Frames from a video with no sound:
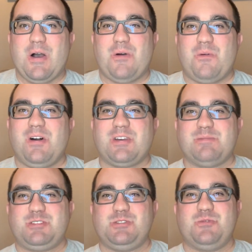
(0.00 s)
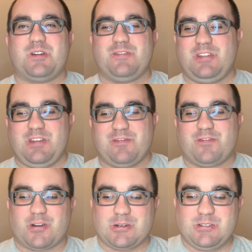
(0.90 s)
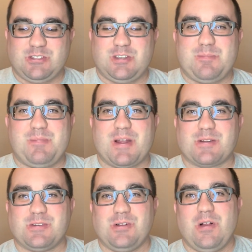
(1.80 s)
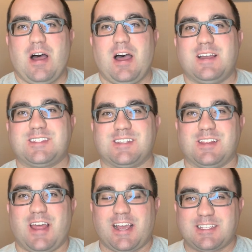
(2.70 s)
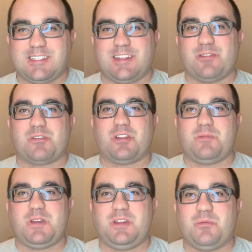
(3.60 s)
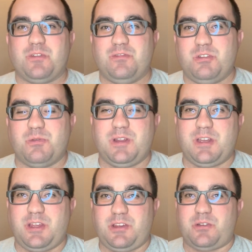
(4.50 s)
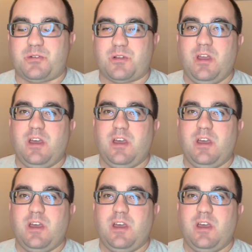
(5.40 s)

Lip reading: Welcome to one of the first barrel selects that we're going to be reviewing here